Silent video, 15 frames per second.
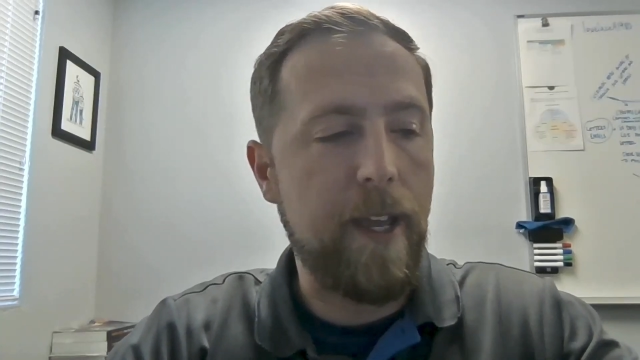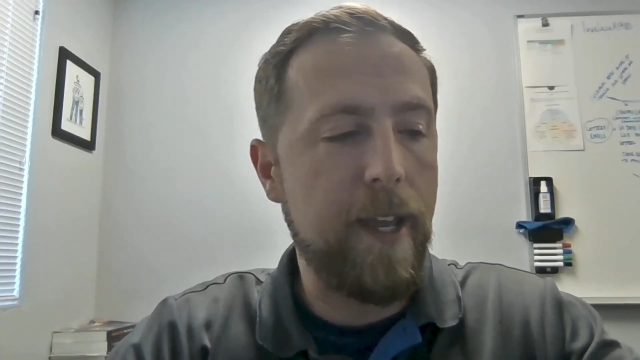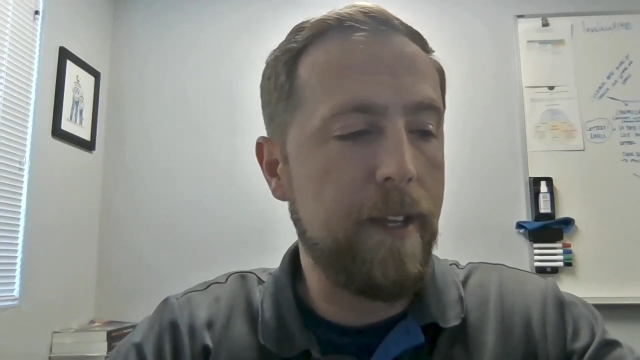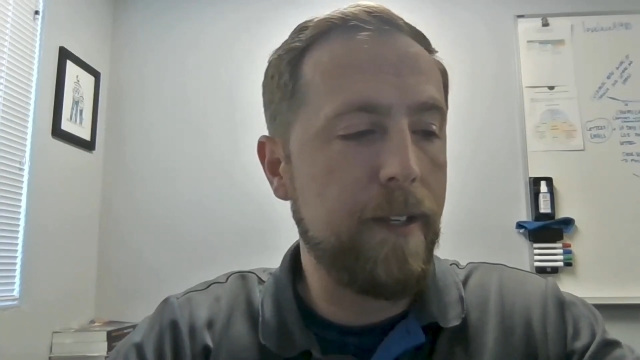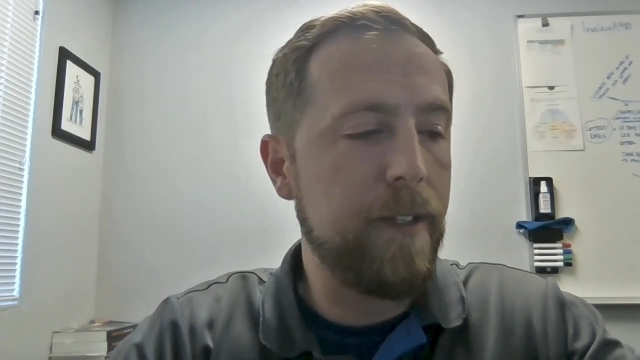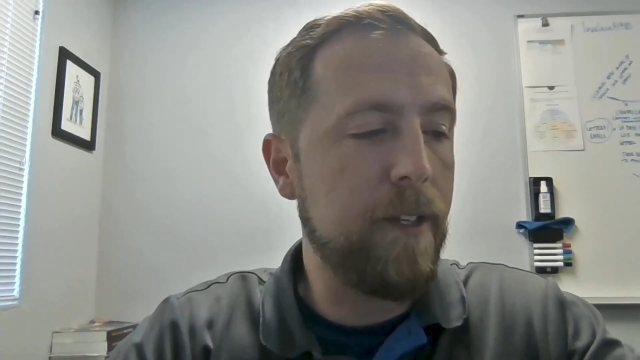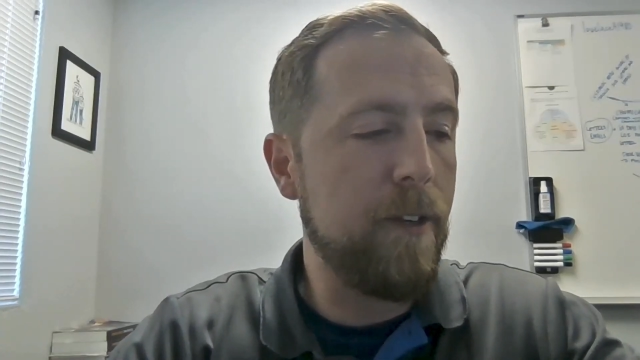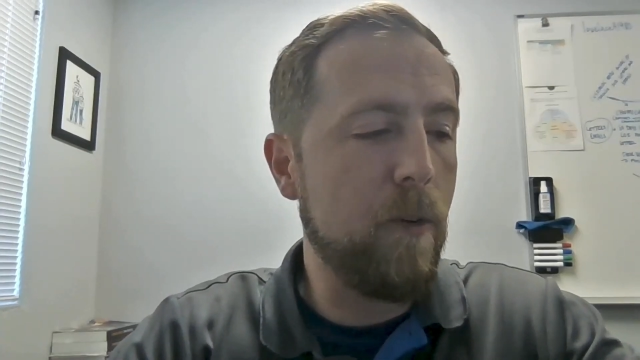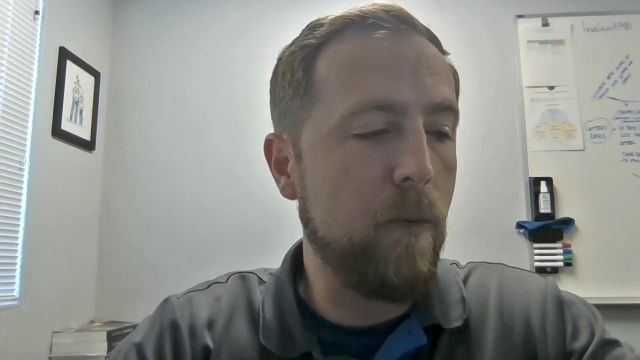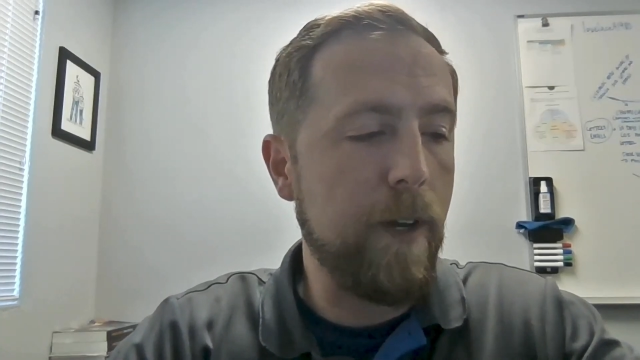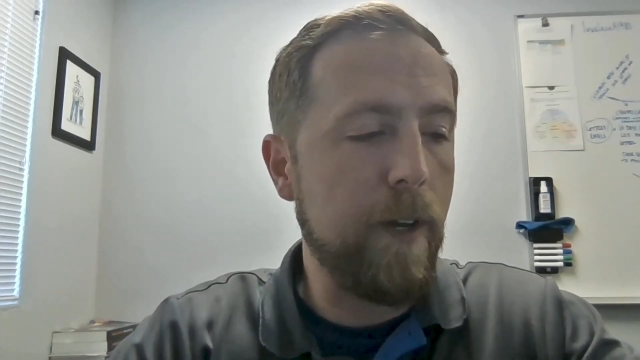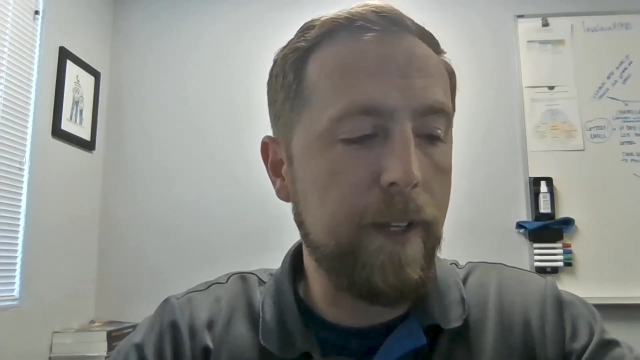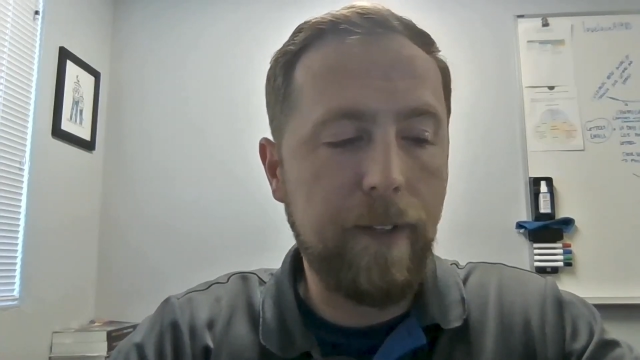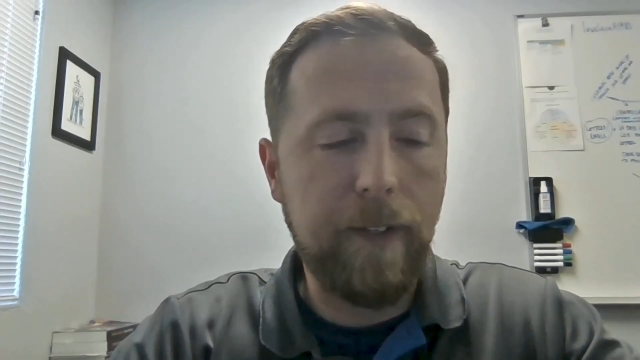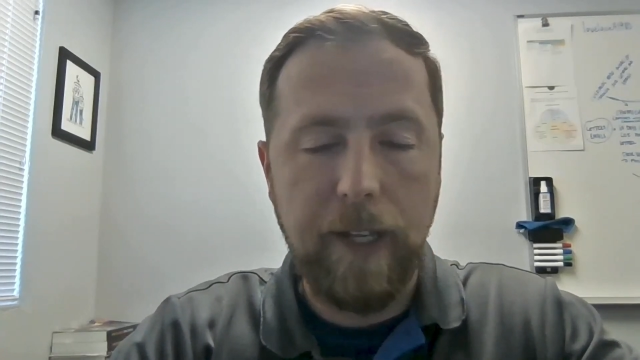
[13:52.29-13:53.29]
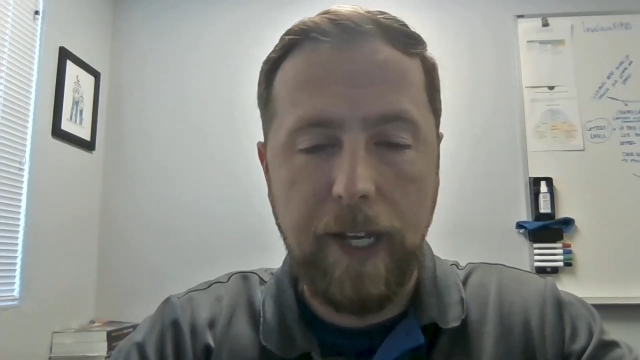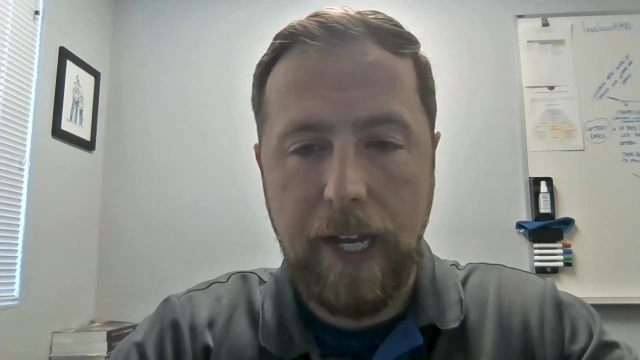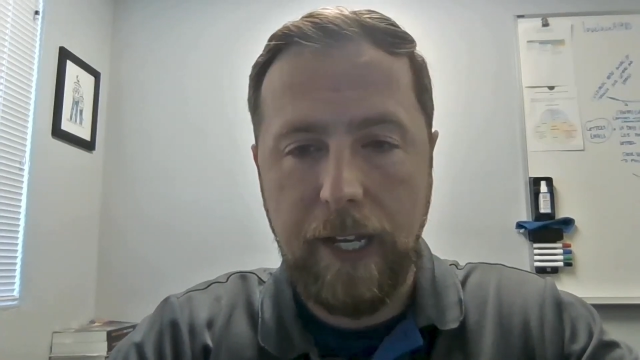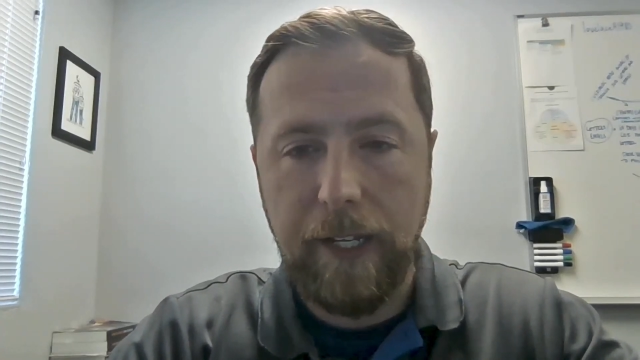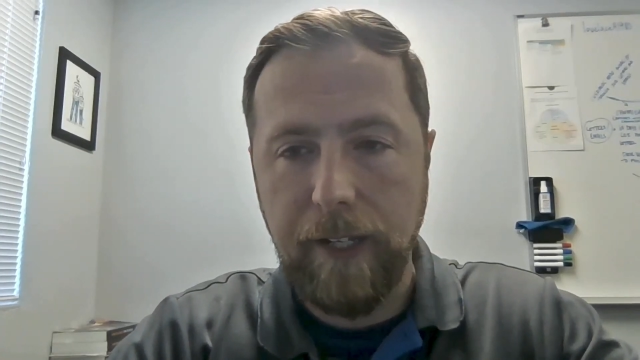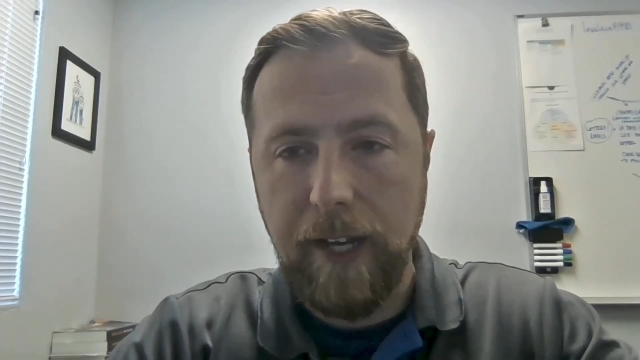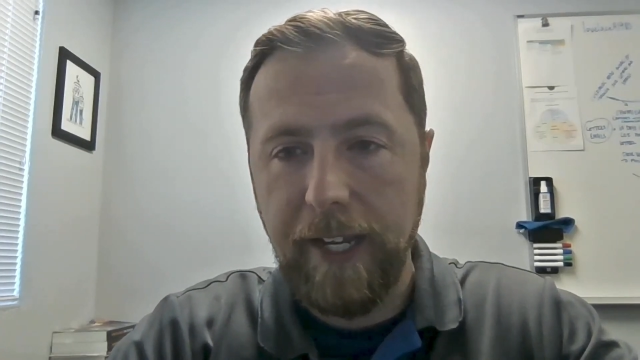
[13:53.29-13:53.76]
And you know what?
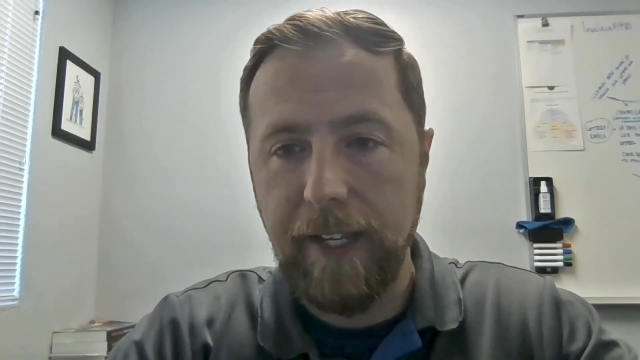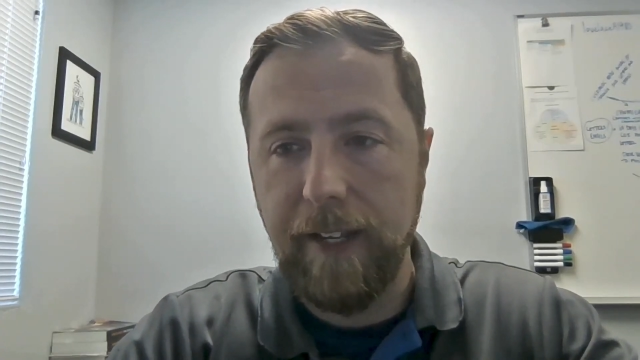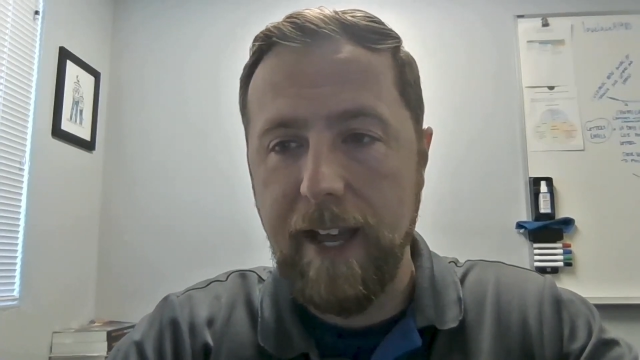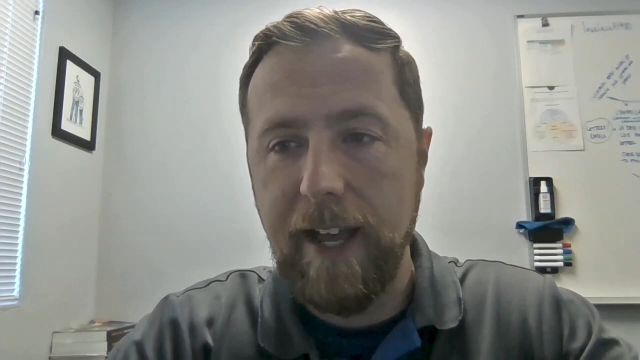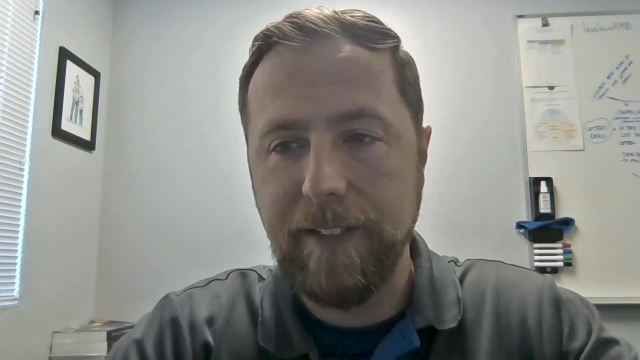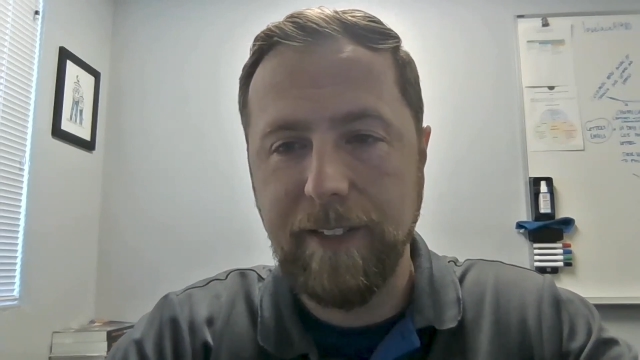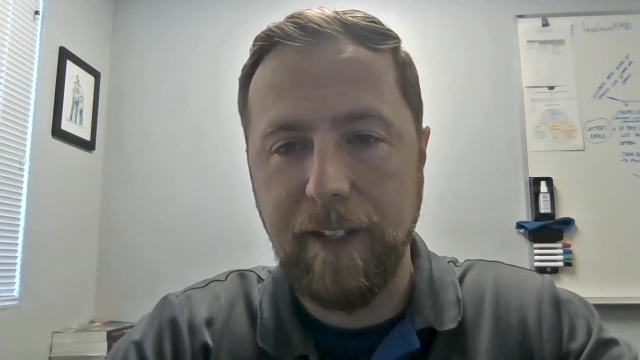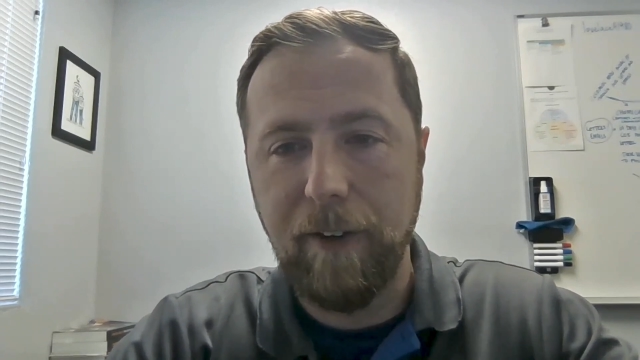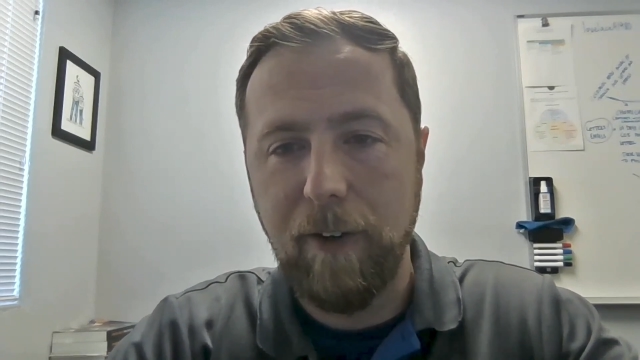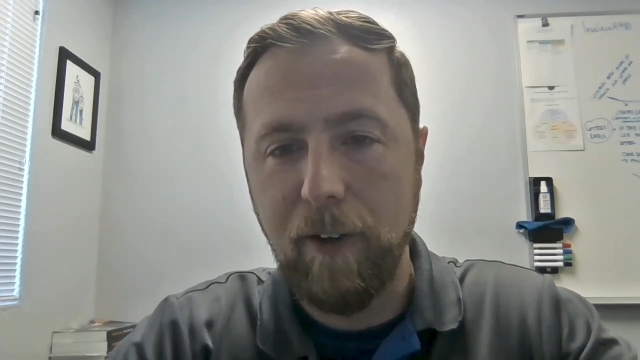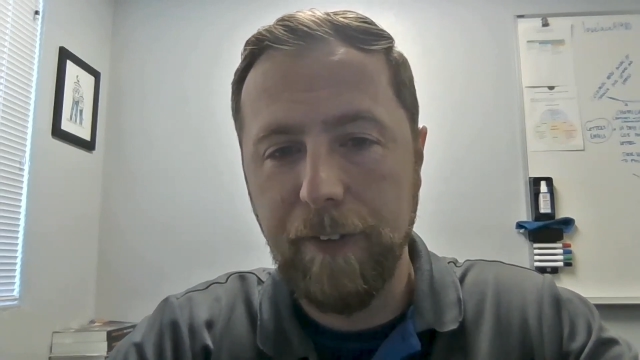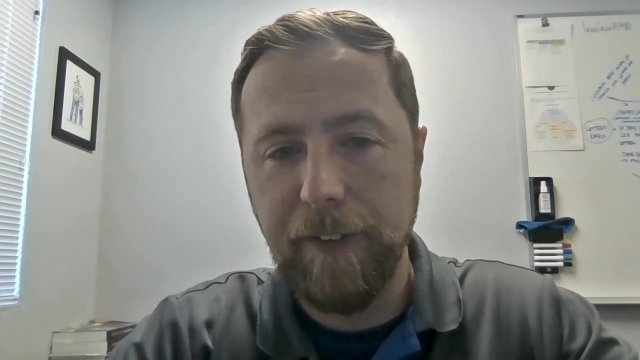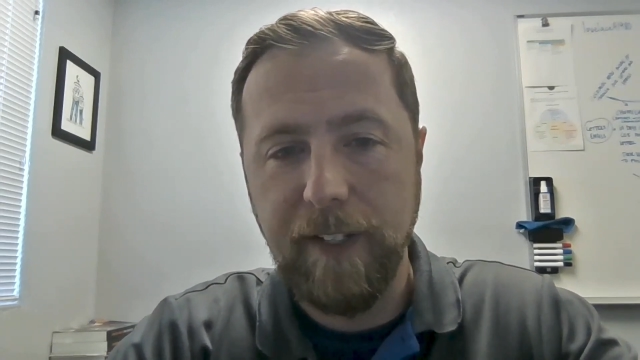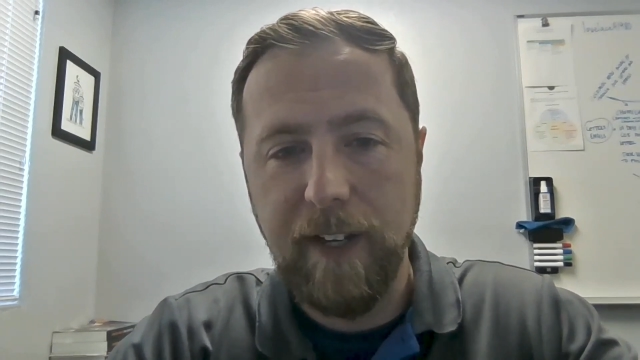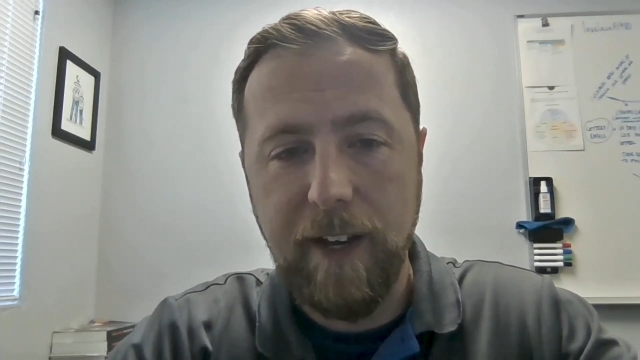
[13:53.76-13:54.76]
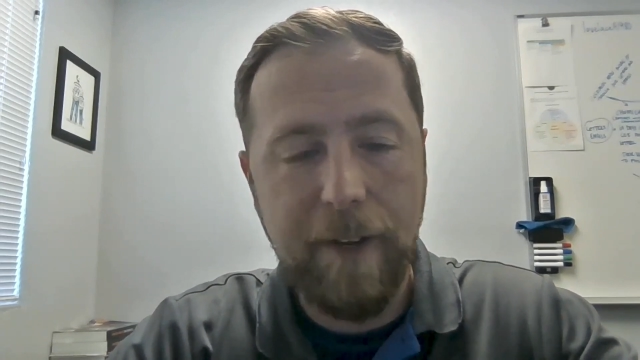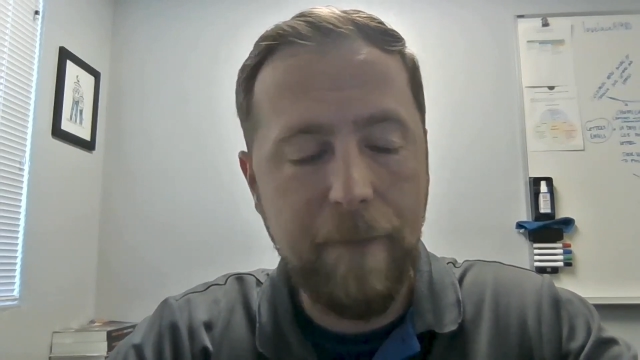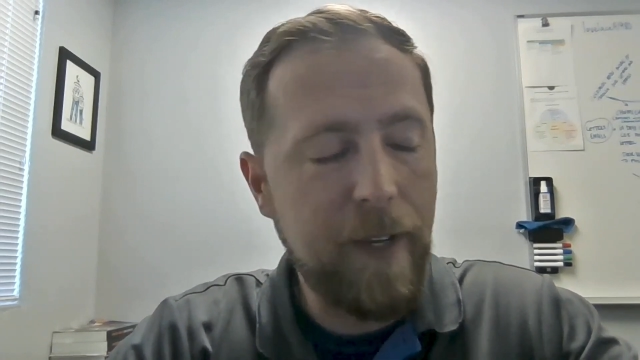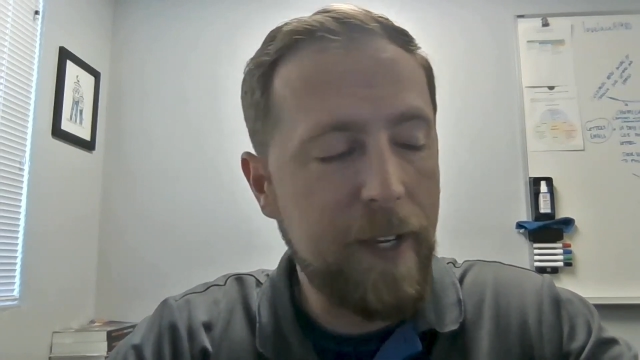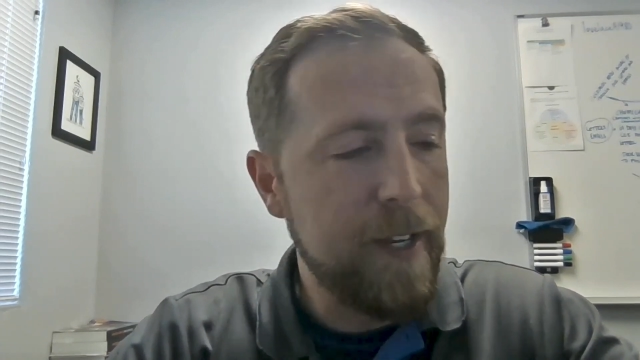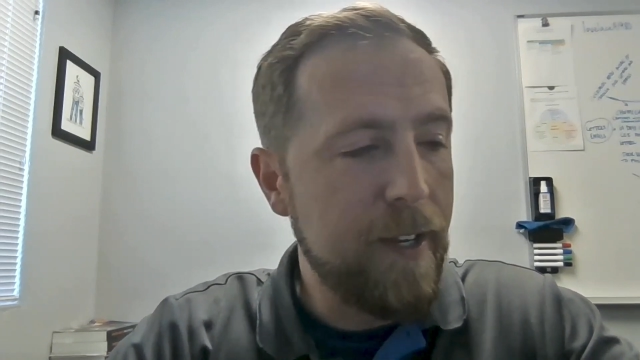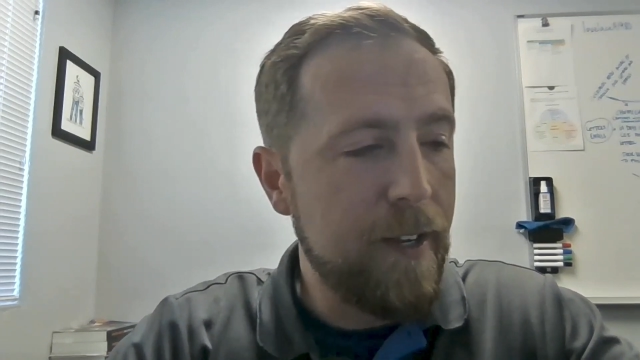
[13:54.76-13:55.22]
I get asked that all the time.